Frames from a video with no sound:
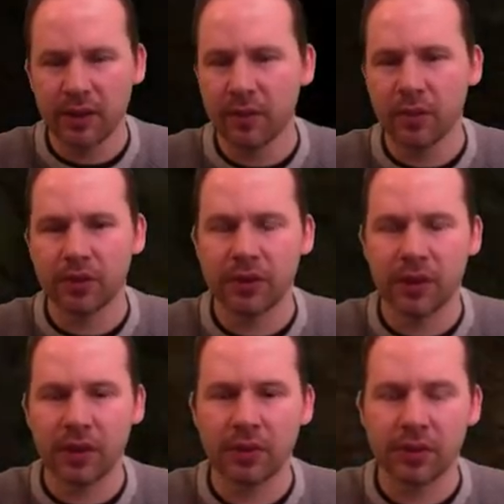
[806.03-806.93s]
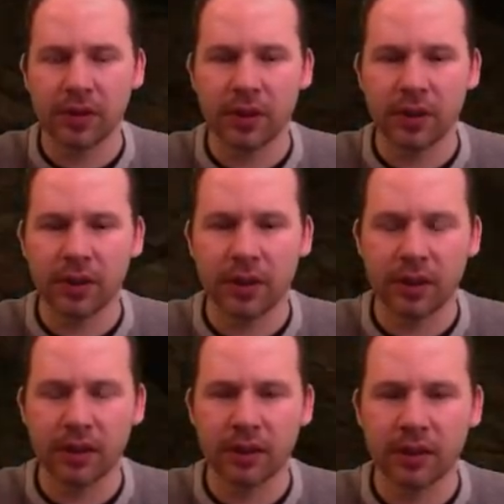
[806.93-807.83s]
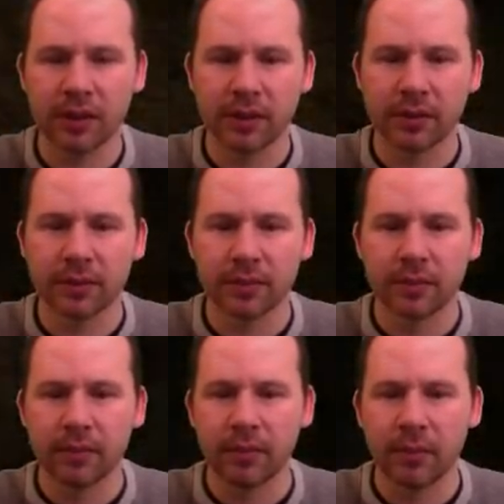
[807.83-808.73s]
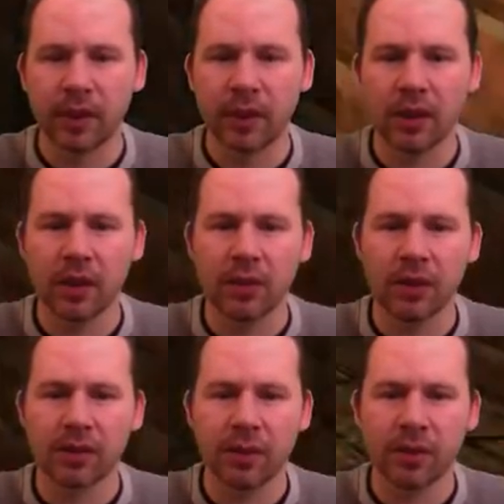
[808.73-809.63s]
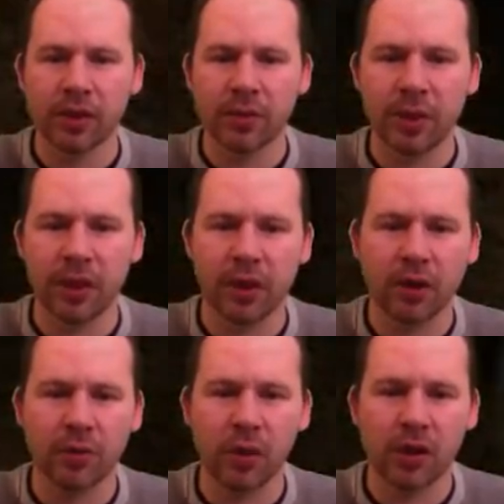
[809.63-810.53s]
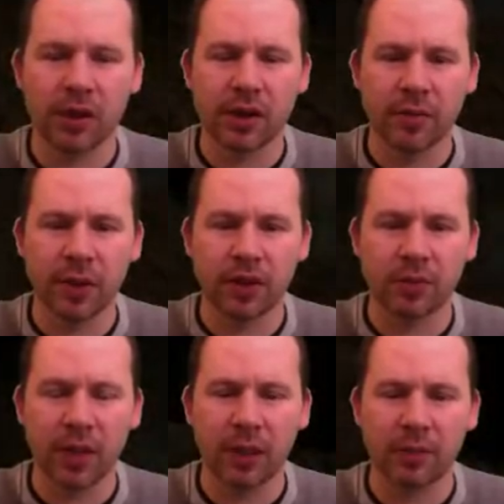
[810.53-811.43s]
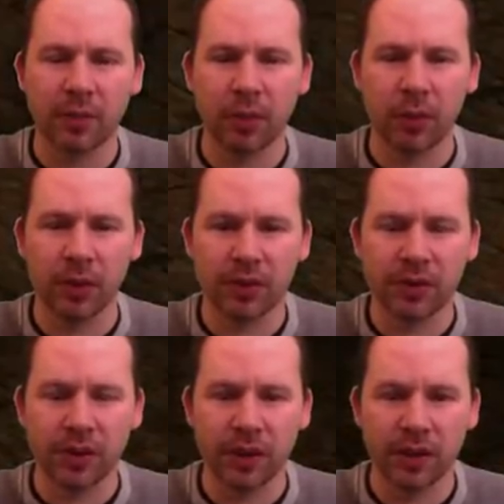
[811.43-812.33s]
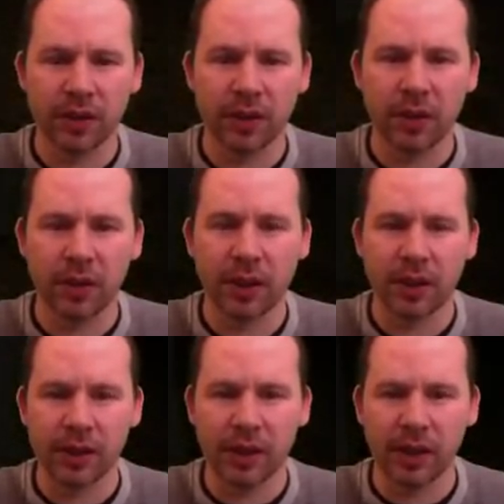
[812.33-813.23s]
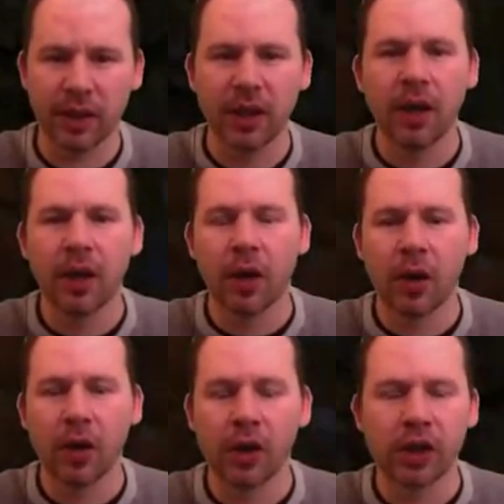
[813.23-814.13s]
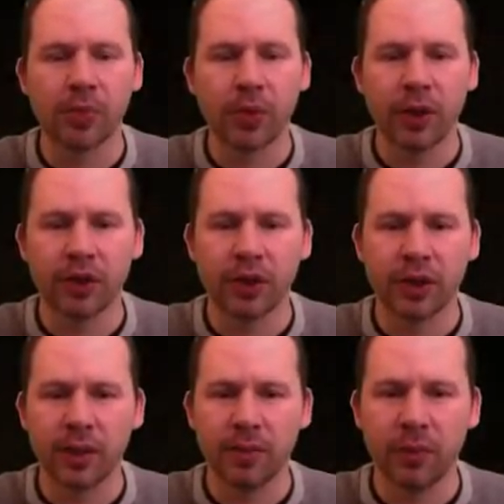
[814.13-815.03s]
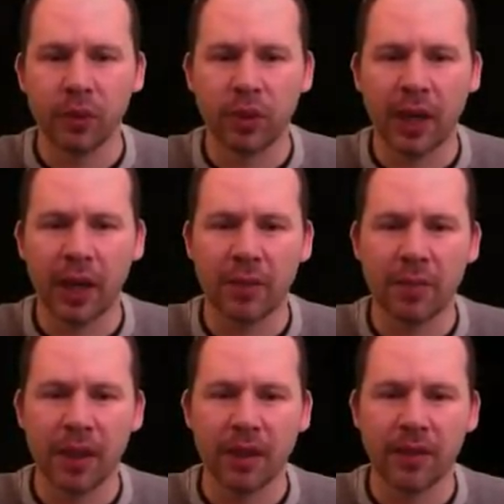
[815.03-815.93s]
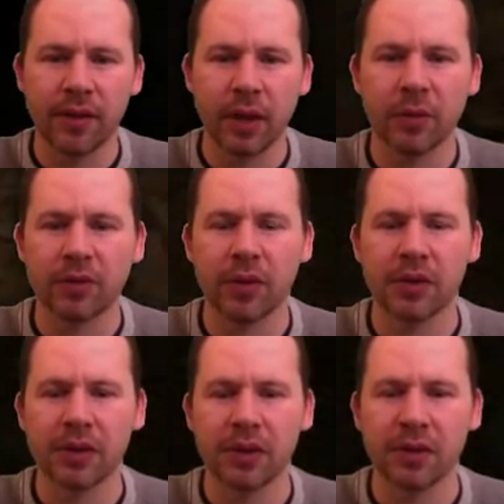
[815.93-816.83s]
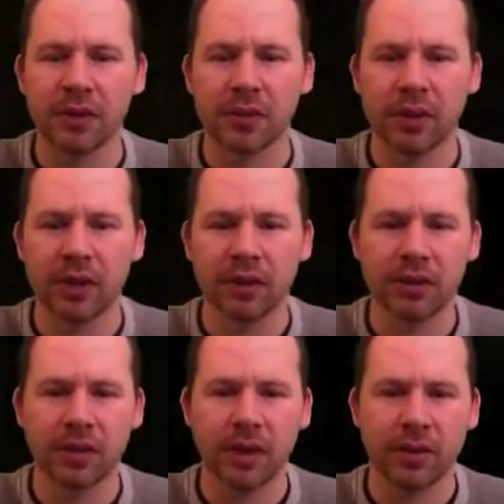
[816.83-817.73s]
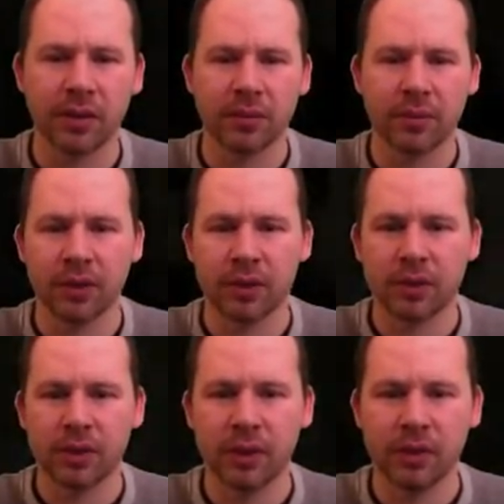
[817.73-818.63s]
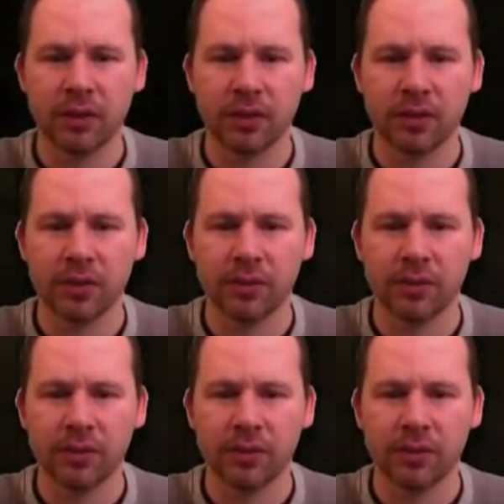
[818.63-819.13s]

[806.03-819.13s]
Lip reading: was an interesting thing. And the idea was there would just be a small deathmatch map that we would use together. You're looking at a orange bridge and then blue kind of metal theme, of course, none of this really goes together, but, you know, just